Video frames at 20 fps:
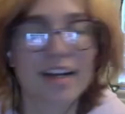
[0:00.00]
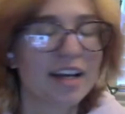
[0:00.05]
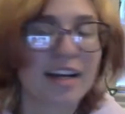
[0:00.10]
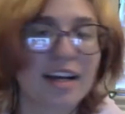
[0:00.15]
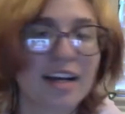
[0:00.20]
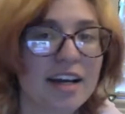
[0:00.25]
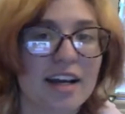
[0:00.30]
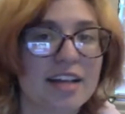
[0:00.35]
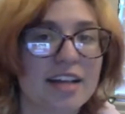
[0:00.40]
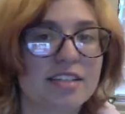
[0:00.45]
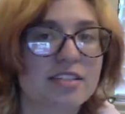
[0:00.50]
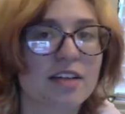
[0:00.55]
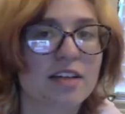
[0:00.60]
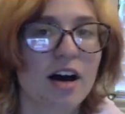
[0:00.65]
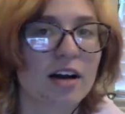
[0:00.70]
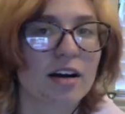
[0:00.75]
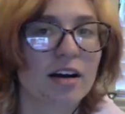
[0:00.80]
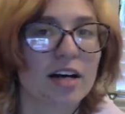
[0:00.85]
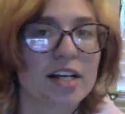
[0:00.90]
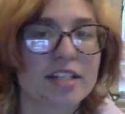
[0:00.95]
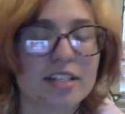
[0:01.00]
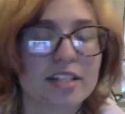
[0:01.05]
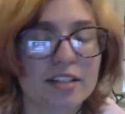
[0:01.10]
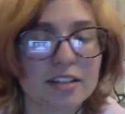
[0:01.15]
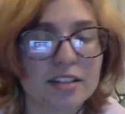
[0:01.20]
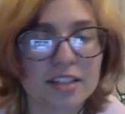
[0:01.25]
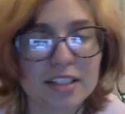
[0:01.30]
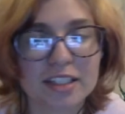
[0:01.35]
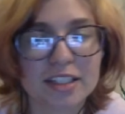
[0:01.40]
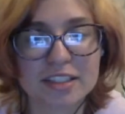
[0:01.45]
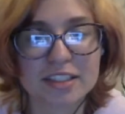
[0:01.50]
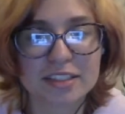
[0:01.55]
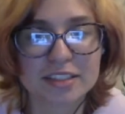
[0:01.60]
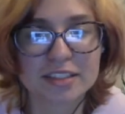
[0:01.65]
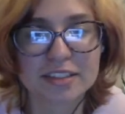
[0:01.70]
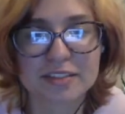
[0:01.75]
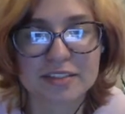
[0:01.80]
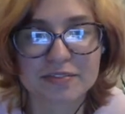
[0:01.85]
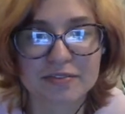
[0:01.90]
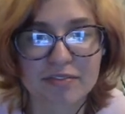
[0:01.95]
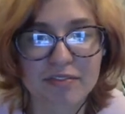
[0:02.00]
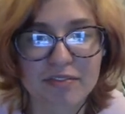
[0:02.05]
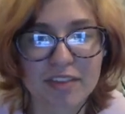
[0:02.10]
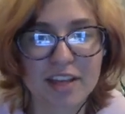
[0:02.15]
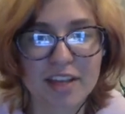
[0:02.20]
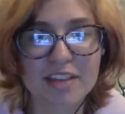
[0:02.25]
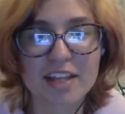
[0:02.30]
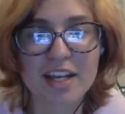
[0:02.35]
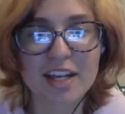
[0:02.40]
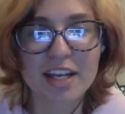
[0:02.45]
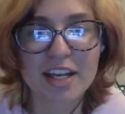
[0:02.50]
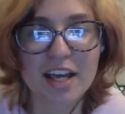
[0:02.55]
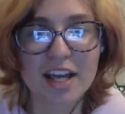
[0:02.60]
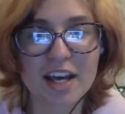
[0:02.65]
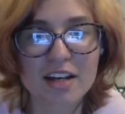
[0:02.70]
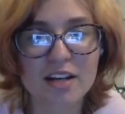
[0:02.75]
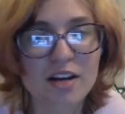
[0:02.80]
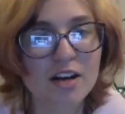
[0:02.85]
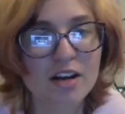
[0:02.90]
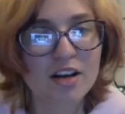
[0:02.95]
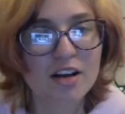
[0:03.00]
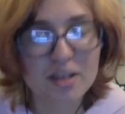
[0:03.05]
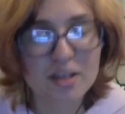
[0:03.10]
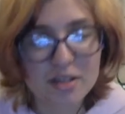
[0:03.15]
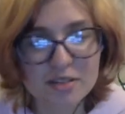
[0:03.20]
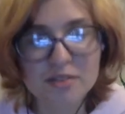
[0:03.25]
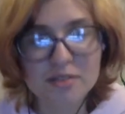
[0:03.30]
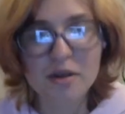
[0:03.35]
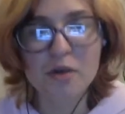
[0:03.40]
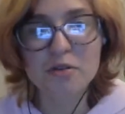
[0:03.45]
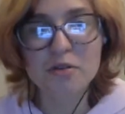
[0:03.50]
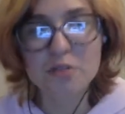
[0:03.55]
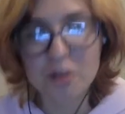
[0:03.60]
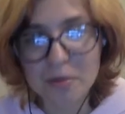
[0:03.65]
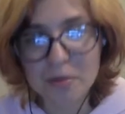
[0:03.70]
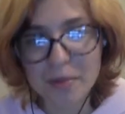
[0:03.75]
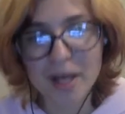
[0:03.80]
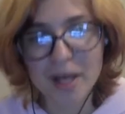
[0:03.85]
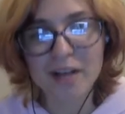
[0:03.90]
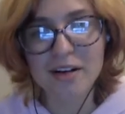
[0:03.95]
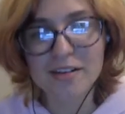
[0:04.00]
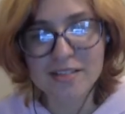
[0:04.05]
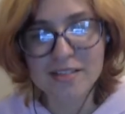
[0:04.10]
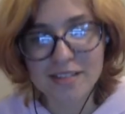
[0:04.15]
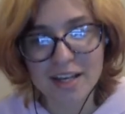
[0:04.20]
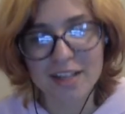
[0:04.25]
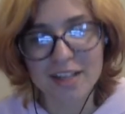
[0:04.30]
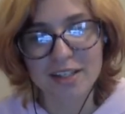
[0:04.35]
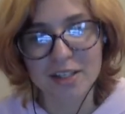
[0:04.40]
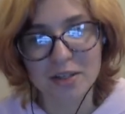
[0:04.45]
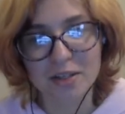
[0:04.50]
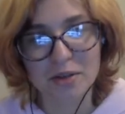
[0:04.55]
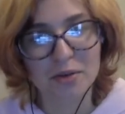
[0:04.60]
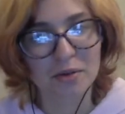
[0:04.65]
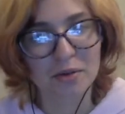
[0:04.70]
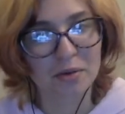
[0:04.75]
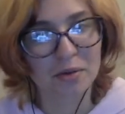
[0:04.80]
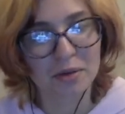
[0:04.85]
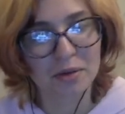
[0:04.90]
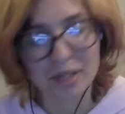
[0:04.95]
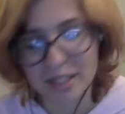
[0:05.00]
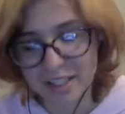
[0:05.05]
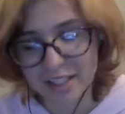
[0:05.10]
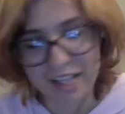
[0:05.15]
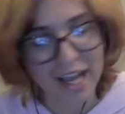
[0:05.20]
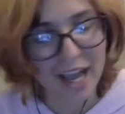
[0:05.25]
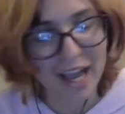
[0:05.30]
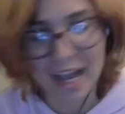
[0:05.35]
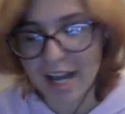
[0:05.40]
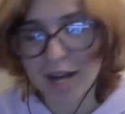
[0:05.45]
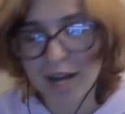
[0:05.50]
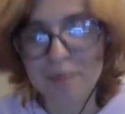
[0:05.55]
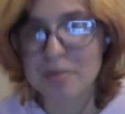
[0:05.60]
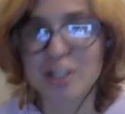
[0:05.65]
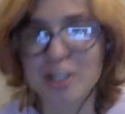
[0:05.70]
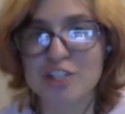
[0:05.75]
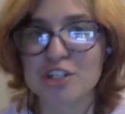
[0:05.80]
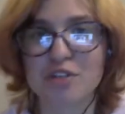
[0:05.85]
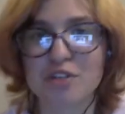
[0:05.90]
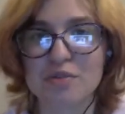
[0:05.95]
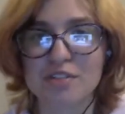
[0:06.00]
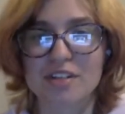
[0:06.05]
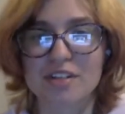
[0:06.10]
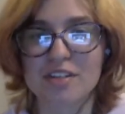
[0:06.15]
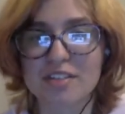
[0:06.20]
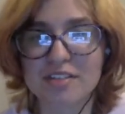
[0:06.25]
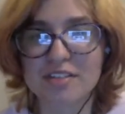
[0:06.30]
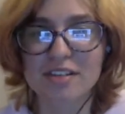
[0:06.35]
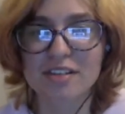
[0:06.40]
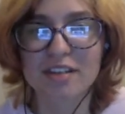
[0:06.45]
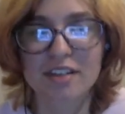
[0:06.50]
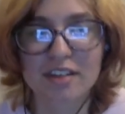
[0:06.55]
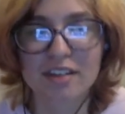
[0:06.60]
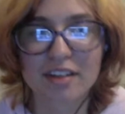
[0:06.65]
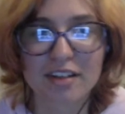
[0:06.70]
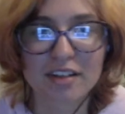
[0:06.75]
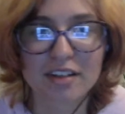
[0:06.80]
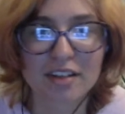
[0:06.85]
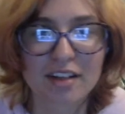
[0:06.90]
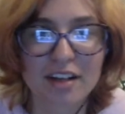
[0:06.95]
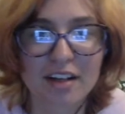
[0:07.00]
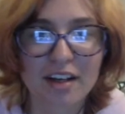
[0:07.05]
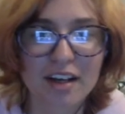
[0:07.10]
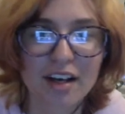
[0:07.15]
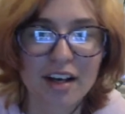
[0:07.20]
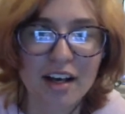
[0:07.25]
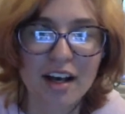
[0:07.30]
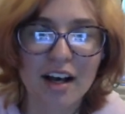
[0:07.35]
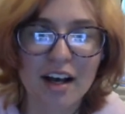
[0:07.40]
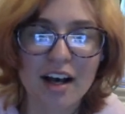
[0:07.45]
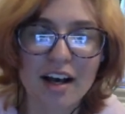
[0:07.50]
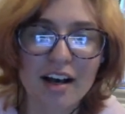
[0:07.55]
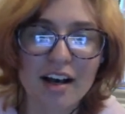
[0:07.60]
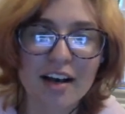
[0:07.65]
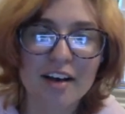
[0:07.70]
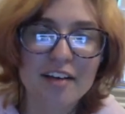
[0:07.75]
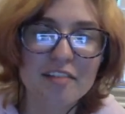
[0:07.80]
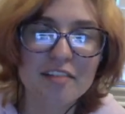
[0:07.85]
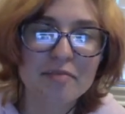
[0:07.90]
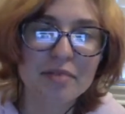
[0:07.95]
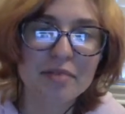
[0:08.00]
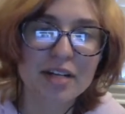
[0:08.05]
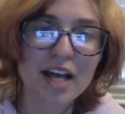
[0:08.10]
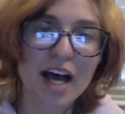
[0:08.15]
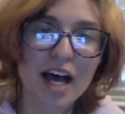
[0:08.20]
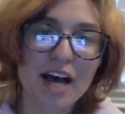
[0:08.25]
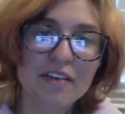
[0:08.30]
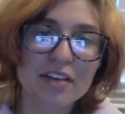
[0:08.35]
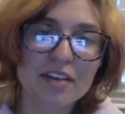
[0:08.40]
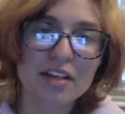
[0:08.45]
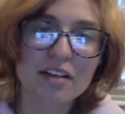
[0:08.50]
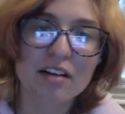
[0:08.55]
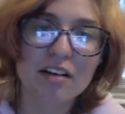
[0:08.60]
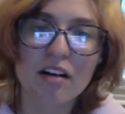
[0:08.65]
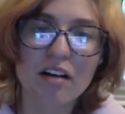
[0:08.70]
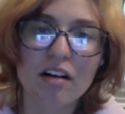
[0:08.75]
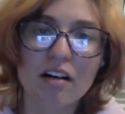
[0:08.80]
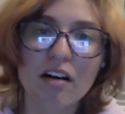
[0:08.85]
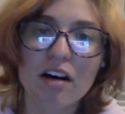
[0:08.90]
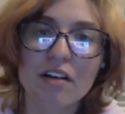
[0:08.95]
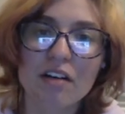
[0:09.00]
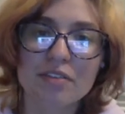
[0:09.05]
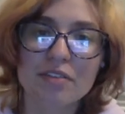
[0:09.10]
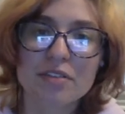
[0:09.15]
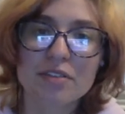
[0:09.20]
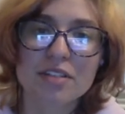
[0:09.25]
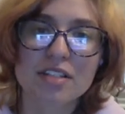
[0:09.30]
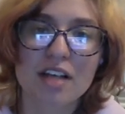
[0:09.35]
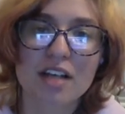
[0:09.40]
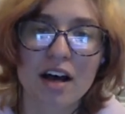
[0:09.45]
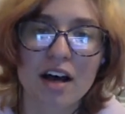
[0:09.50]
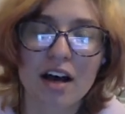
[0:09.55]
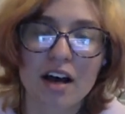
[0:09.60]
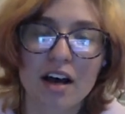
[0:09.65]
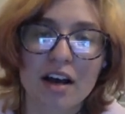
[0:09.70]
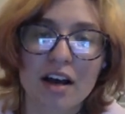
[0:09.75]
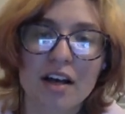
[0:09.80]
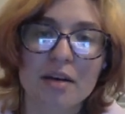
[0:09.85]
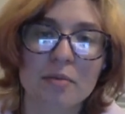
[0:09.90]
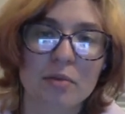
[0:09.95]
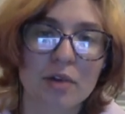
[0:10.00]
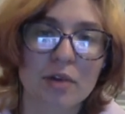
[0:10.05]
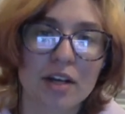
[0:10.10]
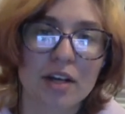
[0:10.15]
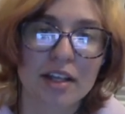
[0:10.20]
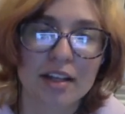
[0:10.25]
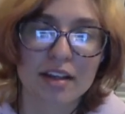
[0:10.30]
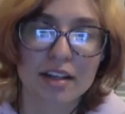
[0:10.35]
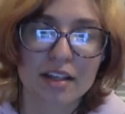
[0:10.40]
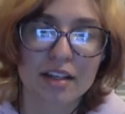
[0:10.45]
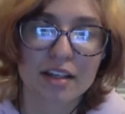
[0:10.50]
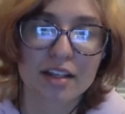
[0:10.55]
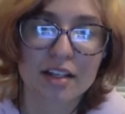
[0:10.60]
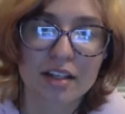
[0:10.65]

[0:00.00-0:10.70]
It's not ideal. Then again, social beggars like you can't be choosers. I've been having an awful time with it.